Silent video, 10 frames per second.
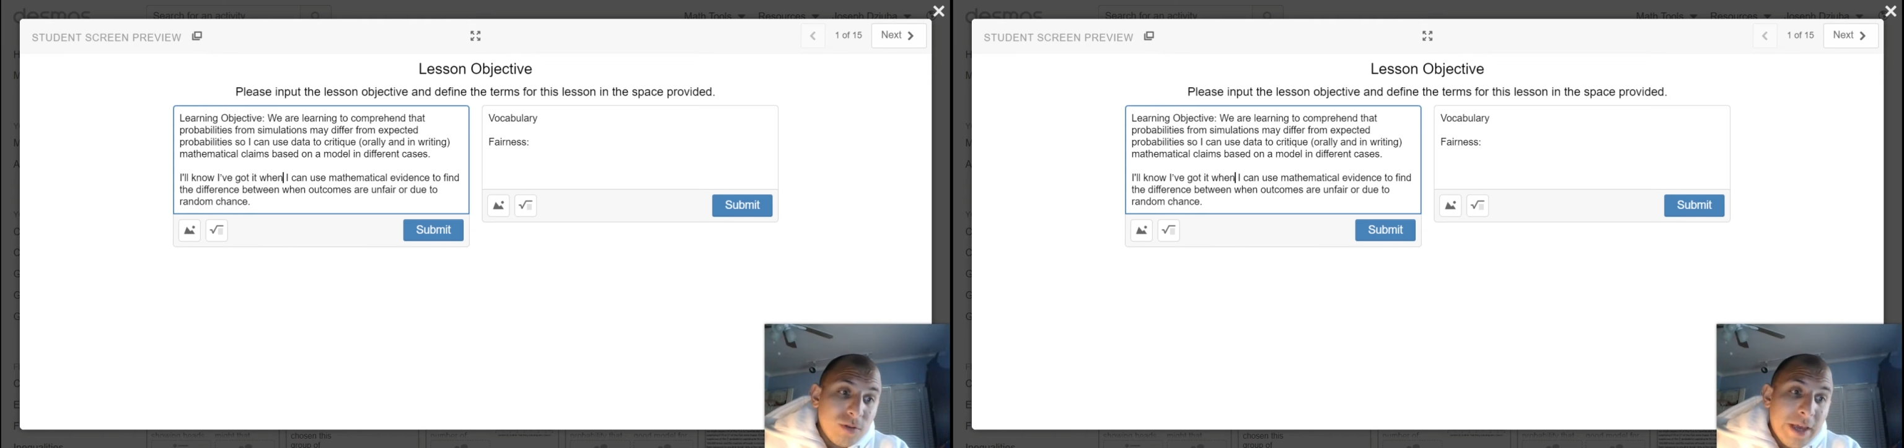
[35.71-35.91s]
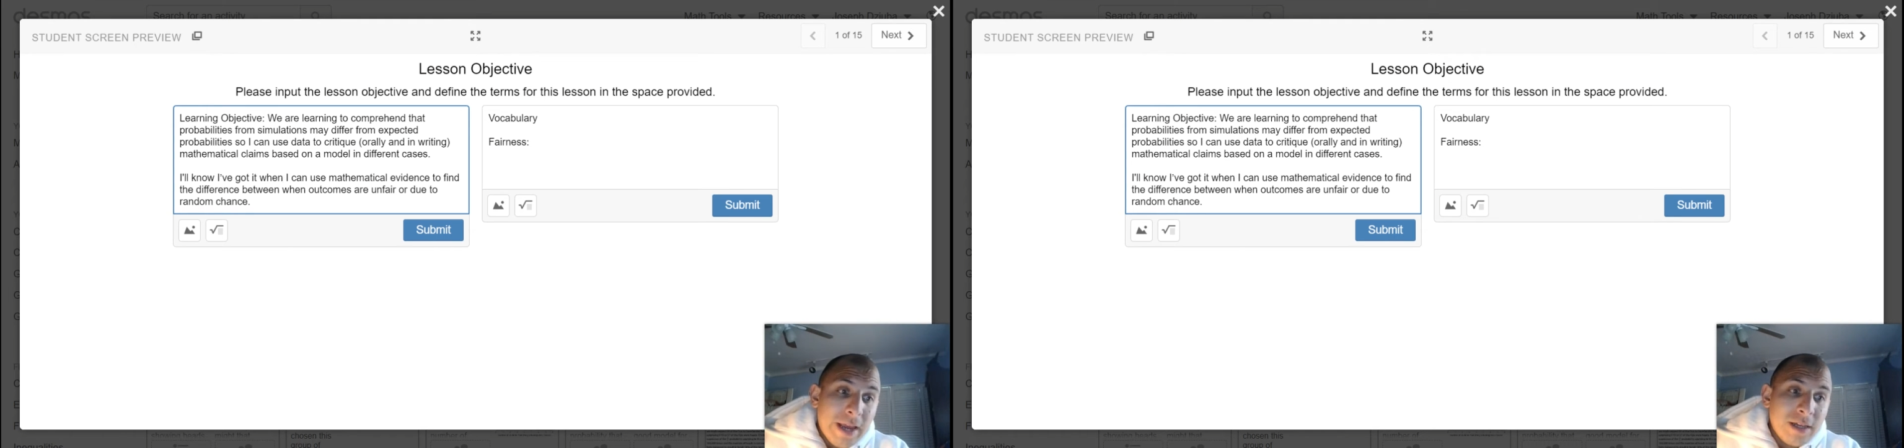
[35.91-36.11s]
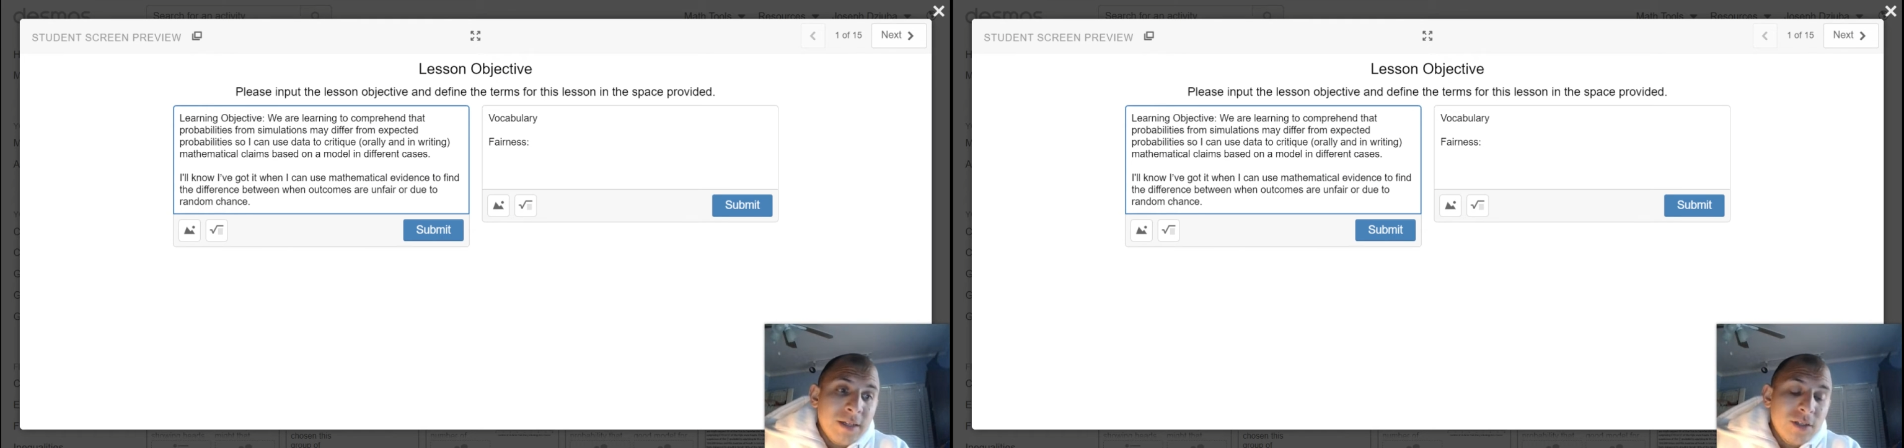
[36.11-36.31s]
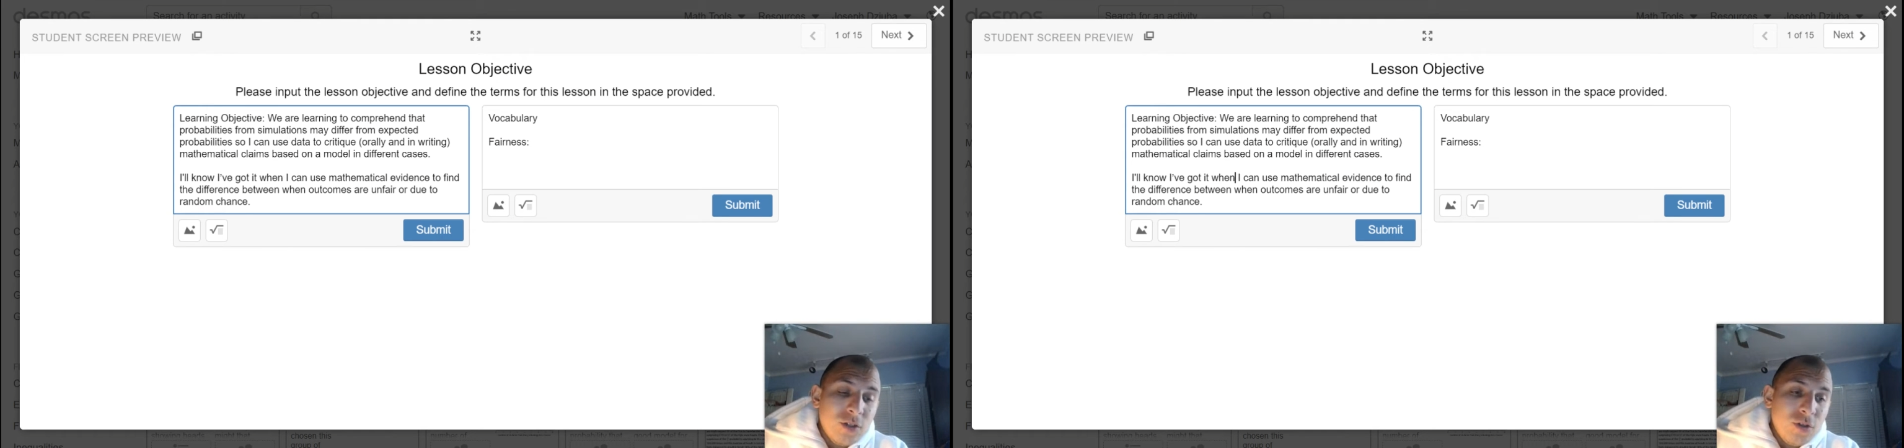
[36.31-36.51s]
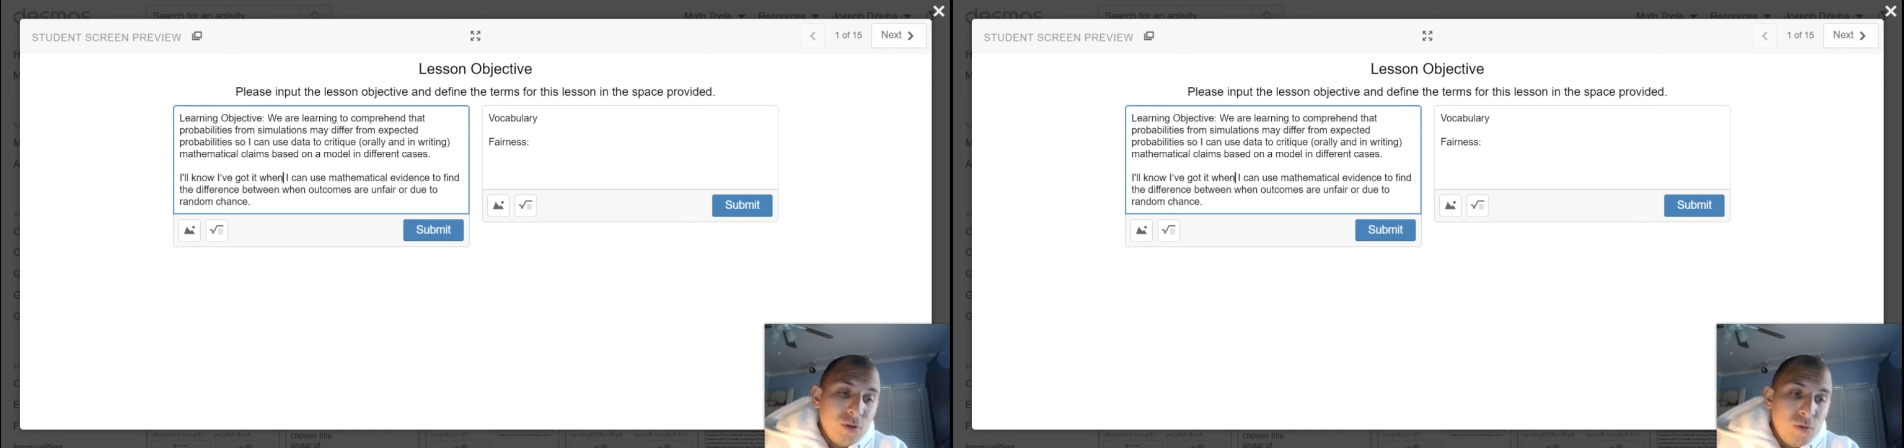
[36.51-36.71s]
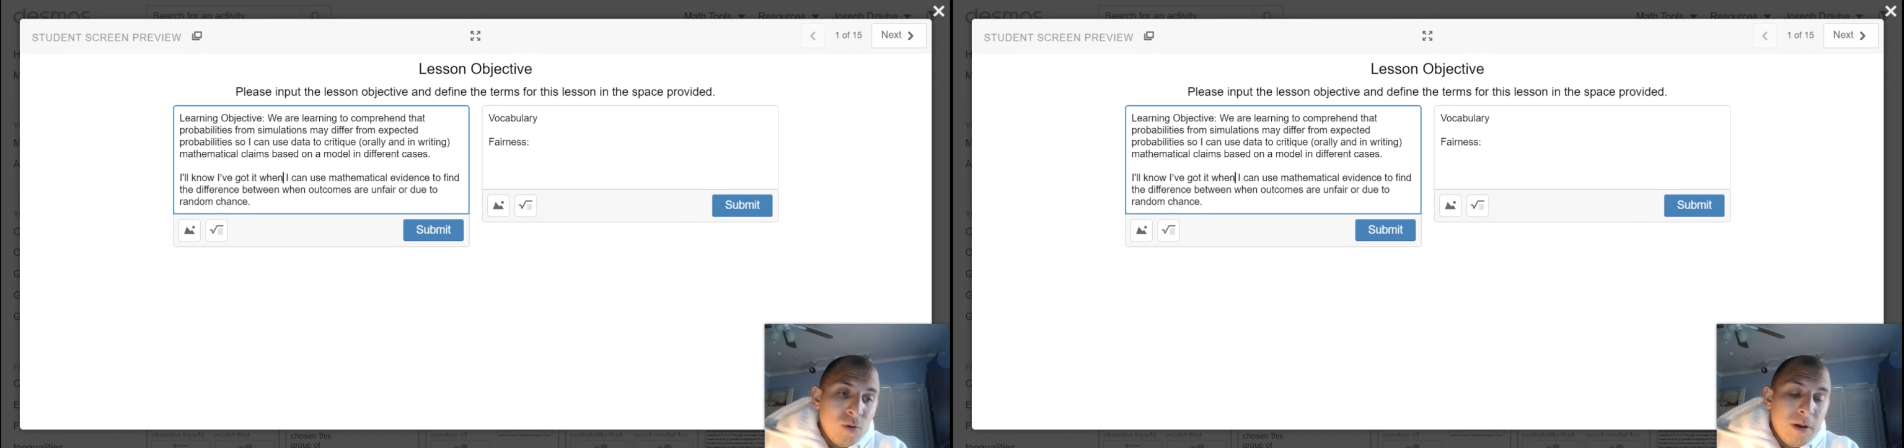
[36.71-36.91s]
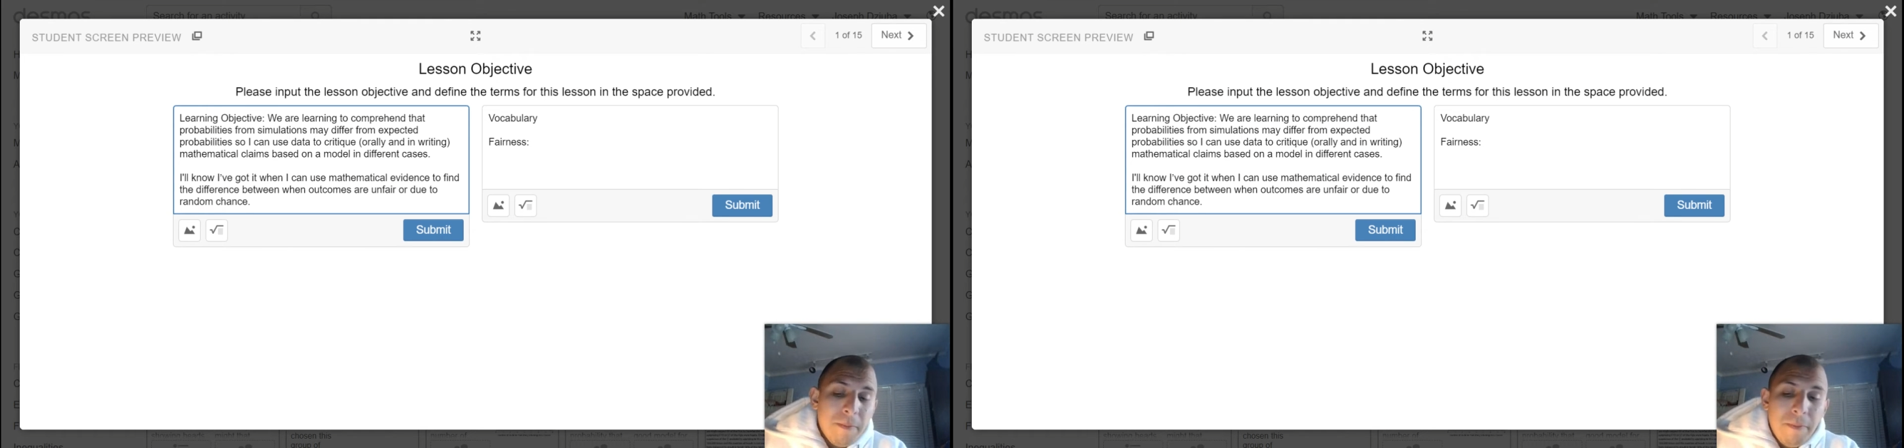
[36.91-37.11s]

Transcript: data to